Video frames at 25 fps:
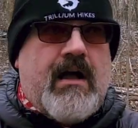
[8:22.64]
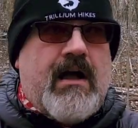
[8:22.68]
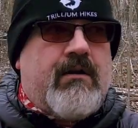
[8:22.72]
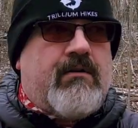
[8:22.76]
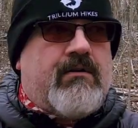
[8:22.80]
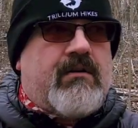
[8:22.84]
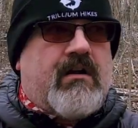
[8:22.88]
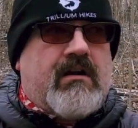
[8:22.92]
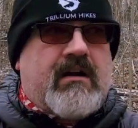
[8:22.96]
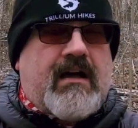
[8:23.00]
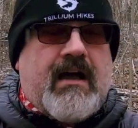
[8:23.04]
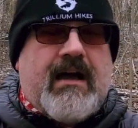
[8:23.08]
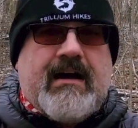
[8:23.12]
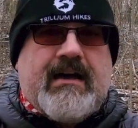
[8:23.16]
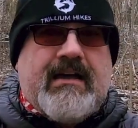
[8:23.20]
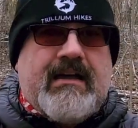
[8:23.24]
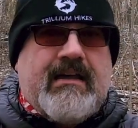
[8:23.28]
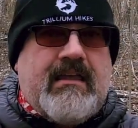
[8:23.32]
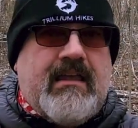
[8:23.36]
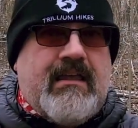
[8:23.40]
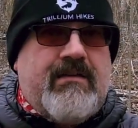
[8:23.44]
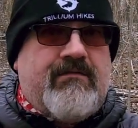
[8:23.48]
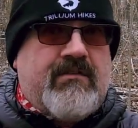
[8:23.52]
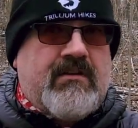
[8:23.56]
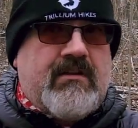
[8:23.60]
out on a hike
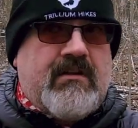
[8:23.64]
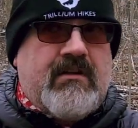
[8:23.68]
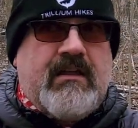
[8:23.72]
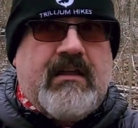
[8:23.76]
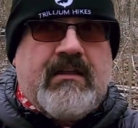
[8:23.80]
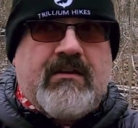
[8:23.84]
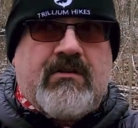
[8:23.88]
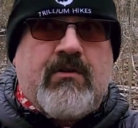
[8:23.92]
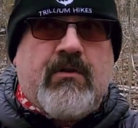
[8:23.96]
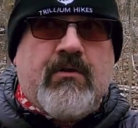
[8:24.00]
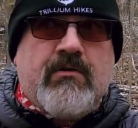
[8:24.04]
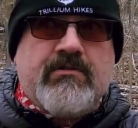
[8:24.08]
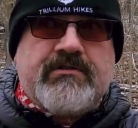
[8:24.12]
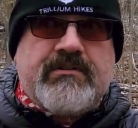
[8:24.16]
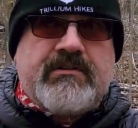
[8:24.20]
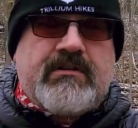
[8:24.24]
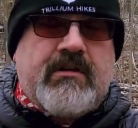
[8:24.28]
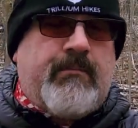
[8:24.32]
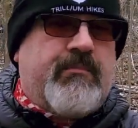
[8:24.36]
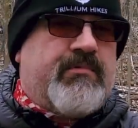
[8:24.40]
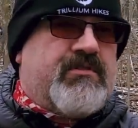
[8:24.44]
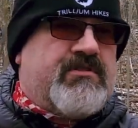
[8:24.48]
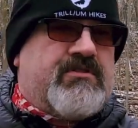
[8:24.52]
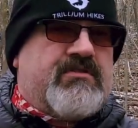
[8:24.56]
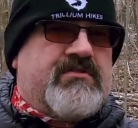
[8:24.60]
even in colder
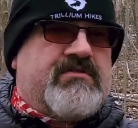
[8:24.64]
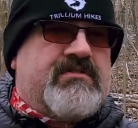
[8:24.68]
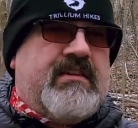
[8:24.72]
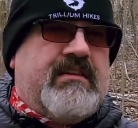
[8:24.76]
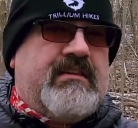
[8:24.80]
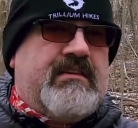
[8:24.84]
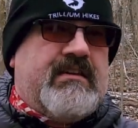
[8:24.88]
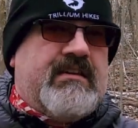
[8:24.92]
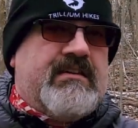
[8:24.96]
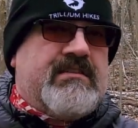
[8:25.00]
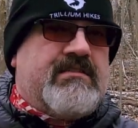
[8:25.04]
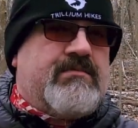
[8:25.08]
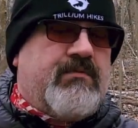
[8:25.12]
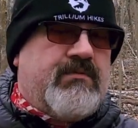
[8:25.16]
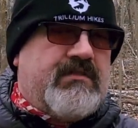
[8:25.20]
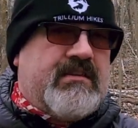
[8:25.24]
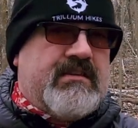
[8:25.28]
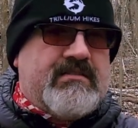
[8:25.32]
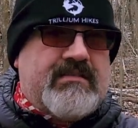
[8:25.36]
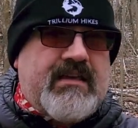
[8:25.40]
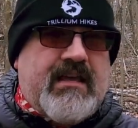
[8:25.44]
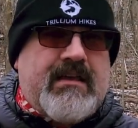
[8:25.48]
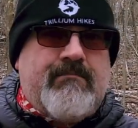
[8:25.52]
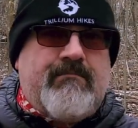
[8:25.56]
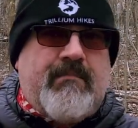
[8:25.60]
temperatures than this with the
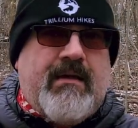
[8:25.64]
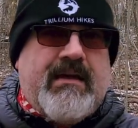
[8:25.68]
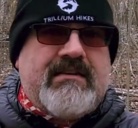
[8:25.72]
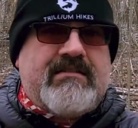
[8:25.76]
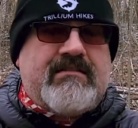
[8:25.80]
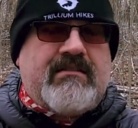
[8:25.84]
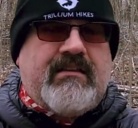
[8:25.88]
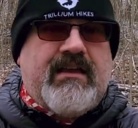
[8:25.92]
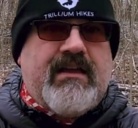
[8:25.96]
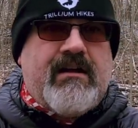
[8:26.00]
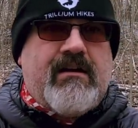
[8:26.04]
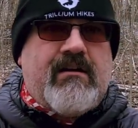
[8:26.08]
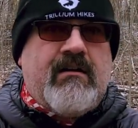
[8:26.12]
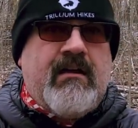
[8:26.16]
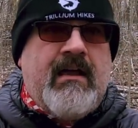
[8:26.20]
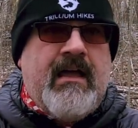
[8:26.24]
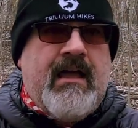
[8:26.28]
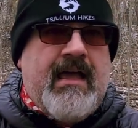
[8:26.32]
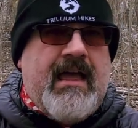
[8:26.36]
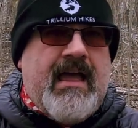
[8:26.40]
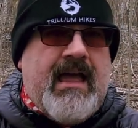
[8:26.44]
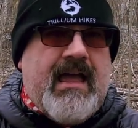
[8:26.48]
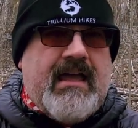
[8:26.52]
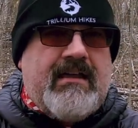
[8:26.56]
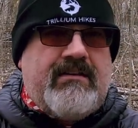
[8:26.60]
same base layer
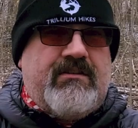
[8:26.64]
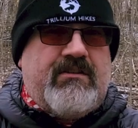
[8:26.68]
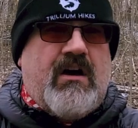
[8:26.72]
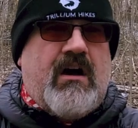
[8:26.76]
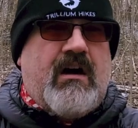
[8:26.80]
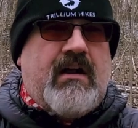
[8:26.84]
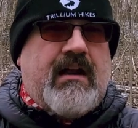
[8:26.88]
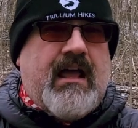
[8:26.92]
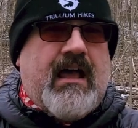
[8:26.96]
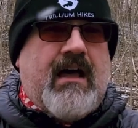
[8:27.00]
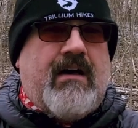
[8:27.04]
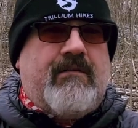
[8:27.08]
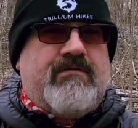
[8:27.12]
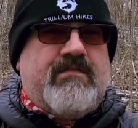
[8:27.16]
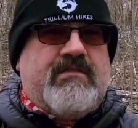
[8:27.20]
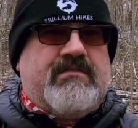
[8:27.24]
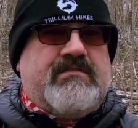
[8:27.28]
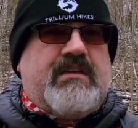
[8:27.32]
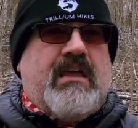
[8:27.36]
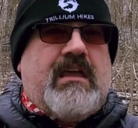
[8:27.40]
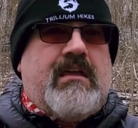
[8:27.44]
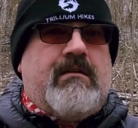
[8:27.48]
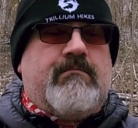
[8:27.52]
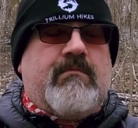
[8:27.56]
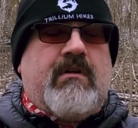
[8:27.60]
and not have the
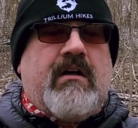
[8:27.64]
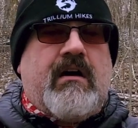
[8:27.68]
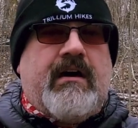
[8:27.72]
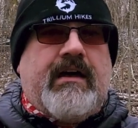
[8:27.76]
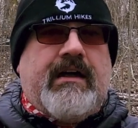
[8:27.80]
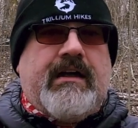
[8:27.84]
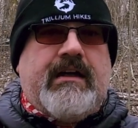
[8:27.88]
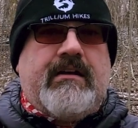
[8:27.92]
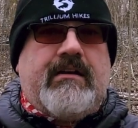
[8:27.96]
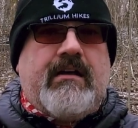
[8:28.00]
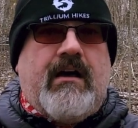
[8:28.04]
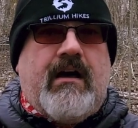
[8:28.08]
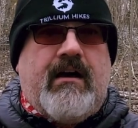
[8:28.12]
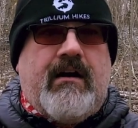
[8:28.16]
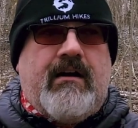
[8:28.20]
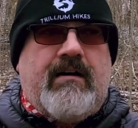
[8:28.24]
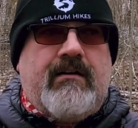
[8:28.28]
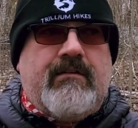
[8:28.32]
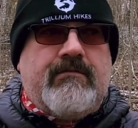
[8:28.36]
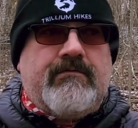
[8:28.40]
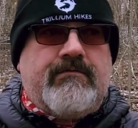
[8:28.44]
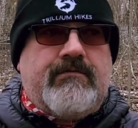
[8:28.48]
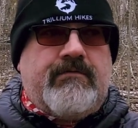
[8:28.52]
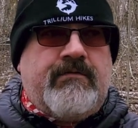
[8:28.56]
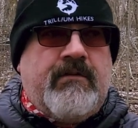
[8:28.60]
same kind
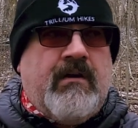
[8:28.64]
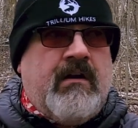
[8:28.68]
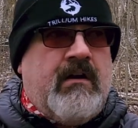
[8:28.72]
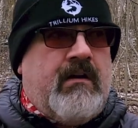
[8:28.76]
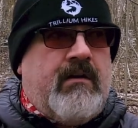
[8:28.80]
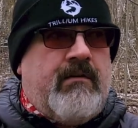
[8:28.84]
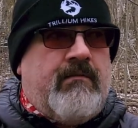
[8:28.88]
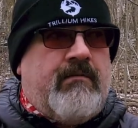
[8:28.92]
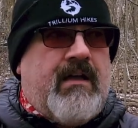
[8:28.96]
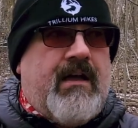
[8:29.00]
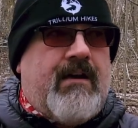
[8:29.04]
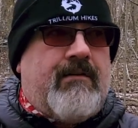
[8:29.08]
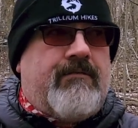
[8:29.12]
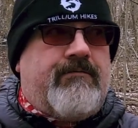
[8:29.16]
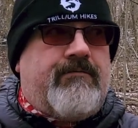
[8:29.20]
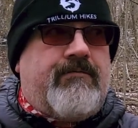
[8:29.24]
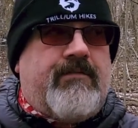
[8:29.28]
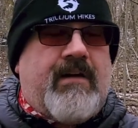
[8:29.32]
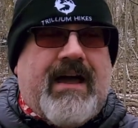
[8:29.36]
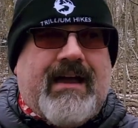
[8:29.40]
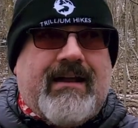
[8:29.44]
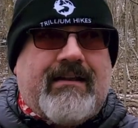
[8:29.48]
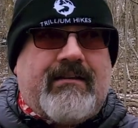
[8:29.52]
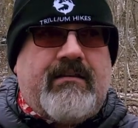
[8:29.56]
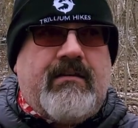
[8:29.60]
of
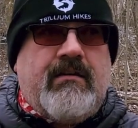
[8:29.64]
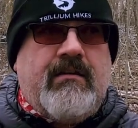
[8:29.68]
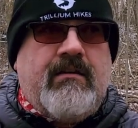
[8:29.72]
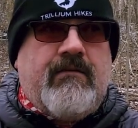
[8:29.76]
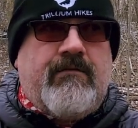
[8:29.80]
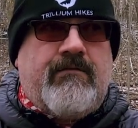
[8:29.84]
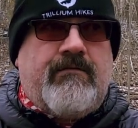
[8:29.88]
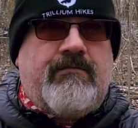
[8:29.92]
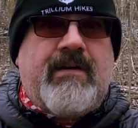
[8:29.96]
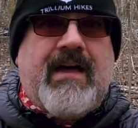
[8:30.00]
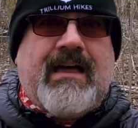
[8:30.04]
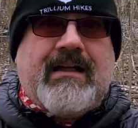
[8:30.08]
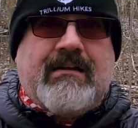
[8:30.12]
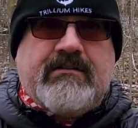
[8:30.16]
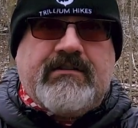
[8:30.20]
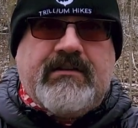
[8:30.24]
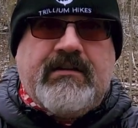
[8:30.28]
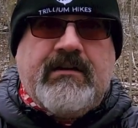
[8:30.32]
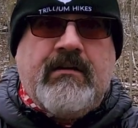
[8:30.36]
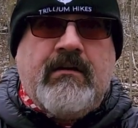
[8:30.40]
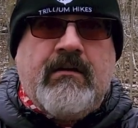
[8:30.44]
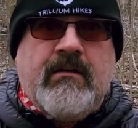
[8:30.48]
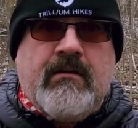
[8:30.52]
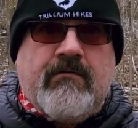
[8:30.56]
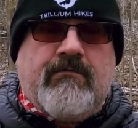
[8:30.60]
effect felt
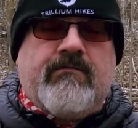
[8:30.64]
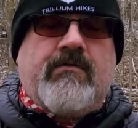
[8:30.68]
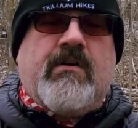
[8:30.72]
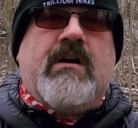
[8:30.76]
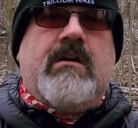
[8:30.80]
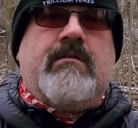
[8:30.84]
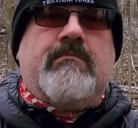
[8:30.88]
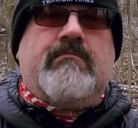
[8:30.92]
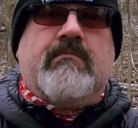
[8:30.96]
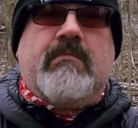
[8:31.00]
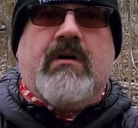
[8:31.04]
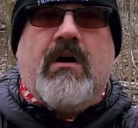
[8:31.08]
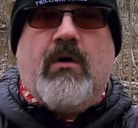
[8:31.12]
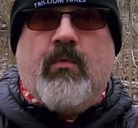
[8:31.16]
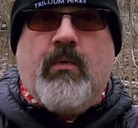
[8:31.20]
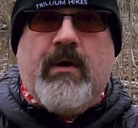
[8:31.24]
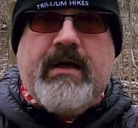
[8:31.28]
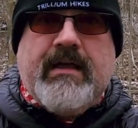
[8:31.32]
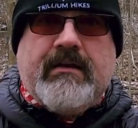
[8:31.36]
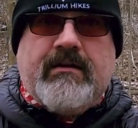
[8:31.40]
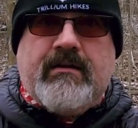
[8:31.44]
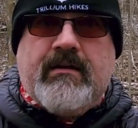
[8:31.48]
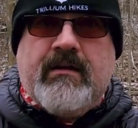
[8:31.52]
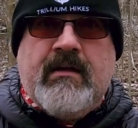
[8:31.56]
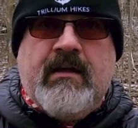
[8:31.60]
from a
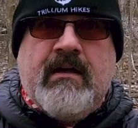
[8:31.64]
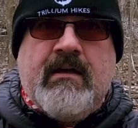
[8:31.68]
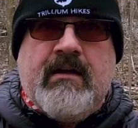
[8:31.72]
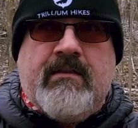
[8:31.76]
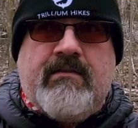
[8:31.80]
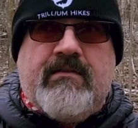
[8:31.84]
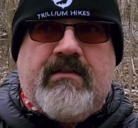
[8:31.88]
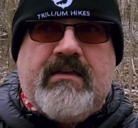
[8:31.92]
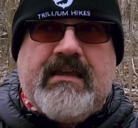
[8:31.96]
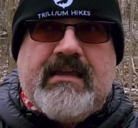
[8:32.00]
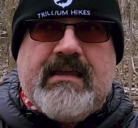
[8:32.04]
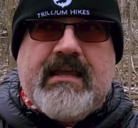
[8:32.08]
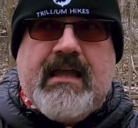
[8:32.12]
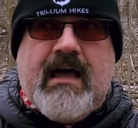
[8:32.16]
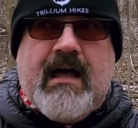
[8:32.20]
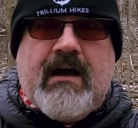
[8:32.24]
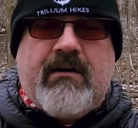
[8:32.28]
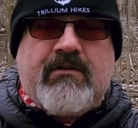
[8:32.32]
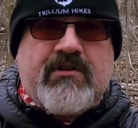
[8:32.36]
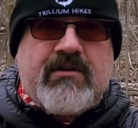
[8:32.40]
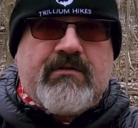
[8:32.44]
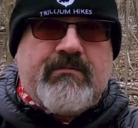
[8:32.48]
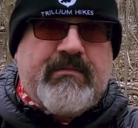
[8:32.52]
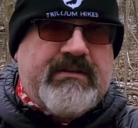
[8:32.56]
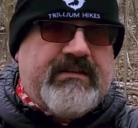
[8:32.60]
wind. The
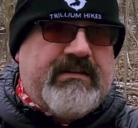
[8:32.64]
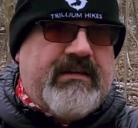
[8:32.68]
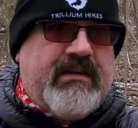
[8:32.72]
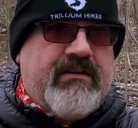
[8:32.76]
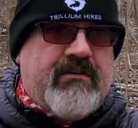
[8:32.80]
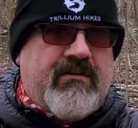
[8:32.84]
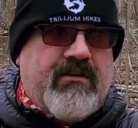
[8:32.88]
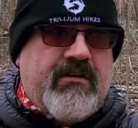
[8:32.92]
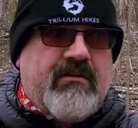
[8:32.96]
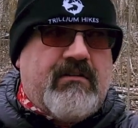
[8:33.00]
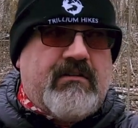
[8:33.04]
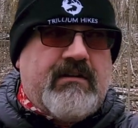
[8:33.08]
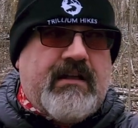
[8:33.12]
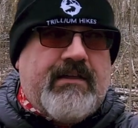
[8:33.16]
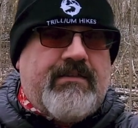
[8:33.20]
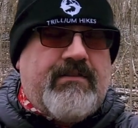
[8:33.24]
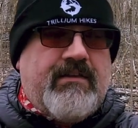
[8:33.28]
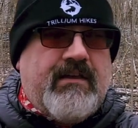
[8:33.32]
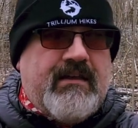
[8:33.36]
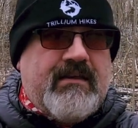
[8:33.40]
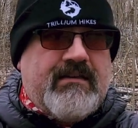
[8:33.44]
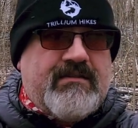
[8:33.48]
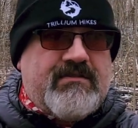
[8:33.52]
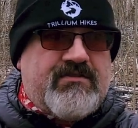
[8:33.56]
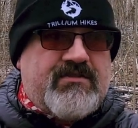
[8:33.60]
outer material, I
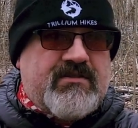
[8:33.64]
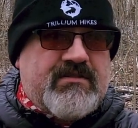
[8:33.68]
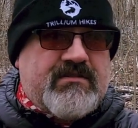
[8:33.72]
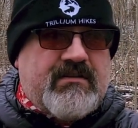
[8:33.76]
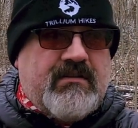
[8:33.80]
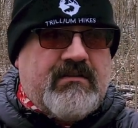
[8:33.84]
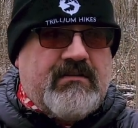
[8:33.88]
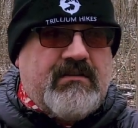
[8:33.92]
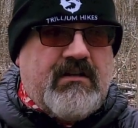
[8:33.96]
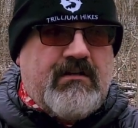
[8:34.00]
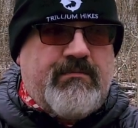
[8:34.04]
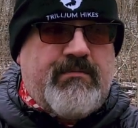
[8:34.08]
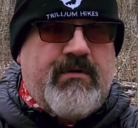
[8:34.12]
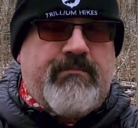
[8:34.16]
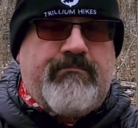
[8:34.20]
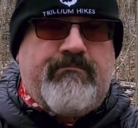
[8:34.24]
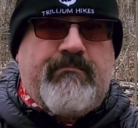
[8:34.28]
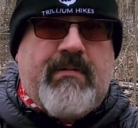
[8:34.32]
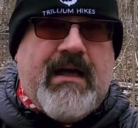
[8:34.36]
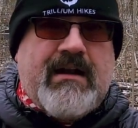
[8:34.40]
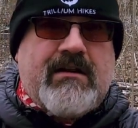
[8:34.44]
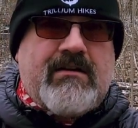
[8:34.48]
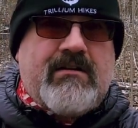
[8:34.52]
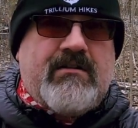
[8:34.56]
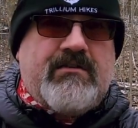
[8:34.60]
think, is just a little bit
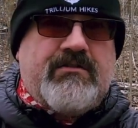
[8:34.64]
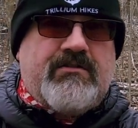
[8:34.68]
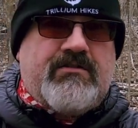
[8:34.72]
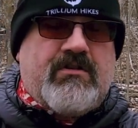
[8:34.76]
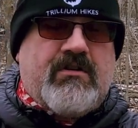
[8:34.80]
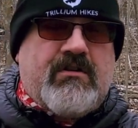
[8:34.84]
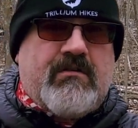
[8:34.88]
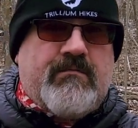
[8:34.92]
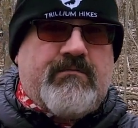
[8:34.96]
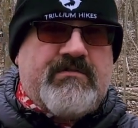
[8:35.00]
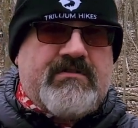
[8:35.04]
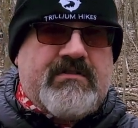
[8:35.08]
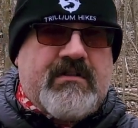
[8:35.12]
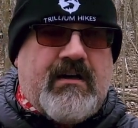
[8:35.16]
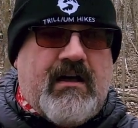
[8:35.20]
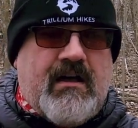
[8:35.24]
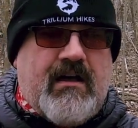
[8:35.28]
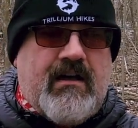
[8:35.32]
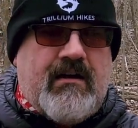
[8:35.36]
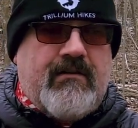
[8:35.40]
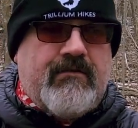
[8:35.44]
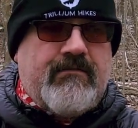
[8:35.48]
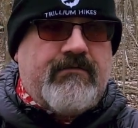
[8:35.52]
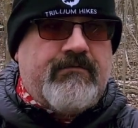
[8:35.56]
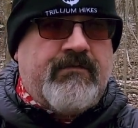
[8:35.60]
better in terms
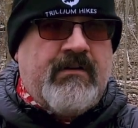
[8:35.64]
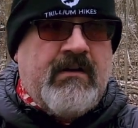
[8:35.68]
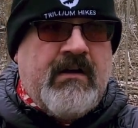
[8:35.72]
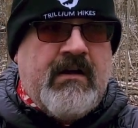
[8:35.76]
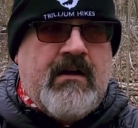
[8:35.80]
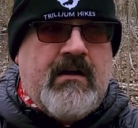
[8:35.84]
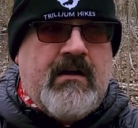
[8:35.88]
of